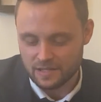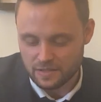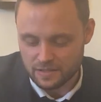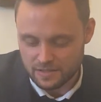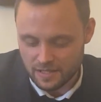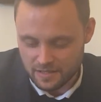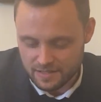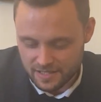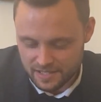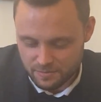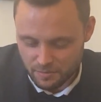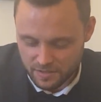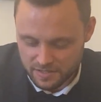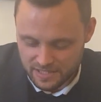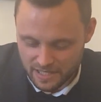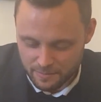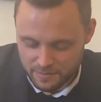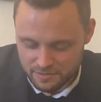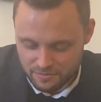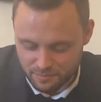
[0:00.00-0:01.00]
Although this one
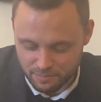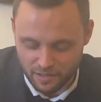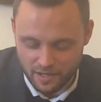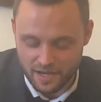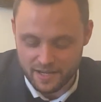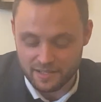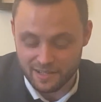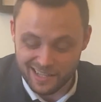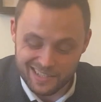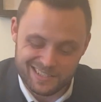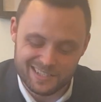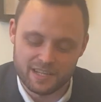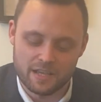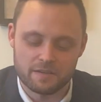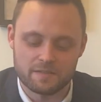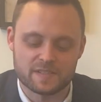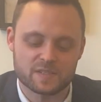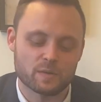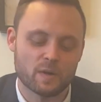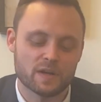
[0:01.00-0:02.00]
chap has replied, I don't know,
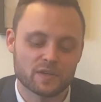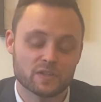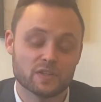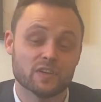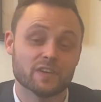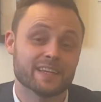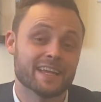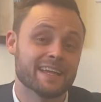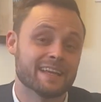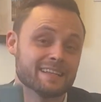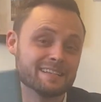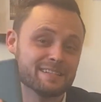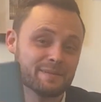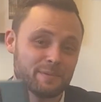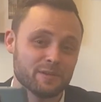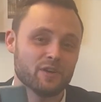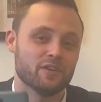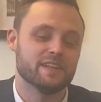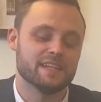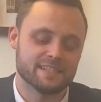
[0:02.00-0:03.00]
he's quite good looking. To
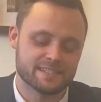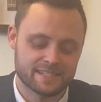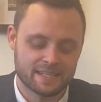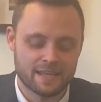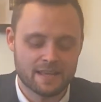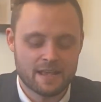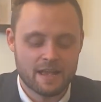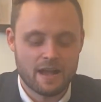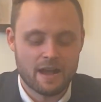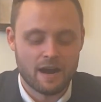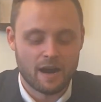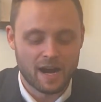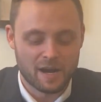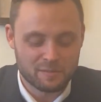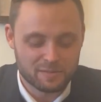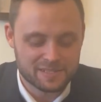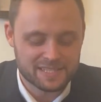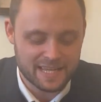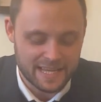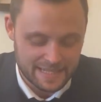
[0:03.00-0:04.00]
be honest, I
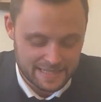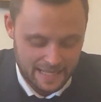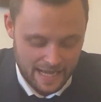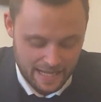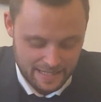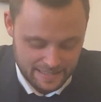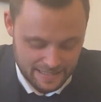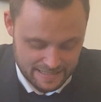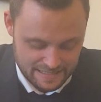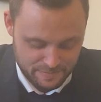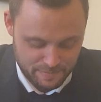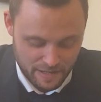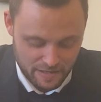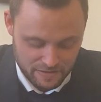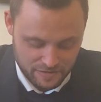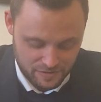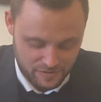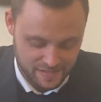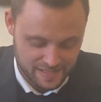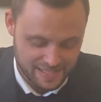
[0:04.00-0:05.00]
will take that. That's about
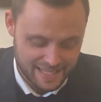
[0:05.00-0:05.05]
as good as it